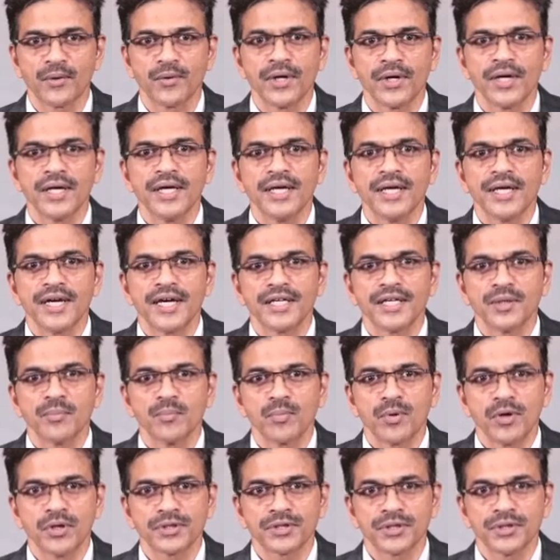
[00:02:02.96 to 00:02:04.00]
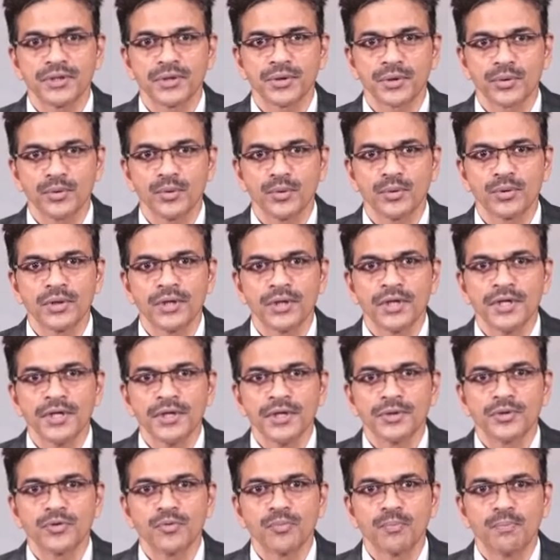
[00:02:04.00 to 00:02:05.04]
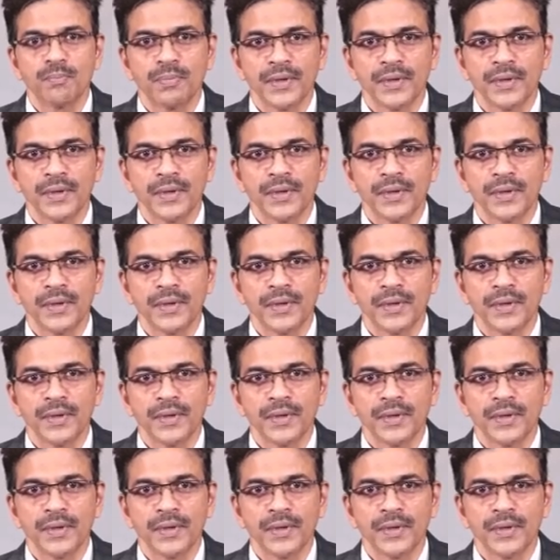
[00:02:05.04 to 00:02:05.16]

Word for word: have an important role to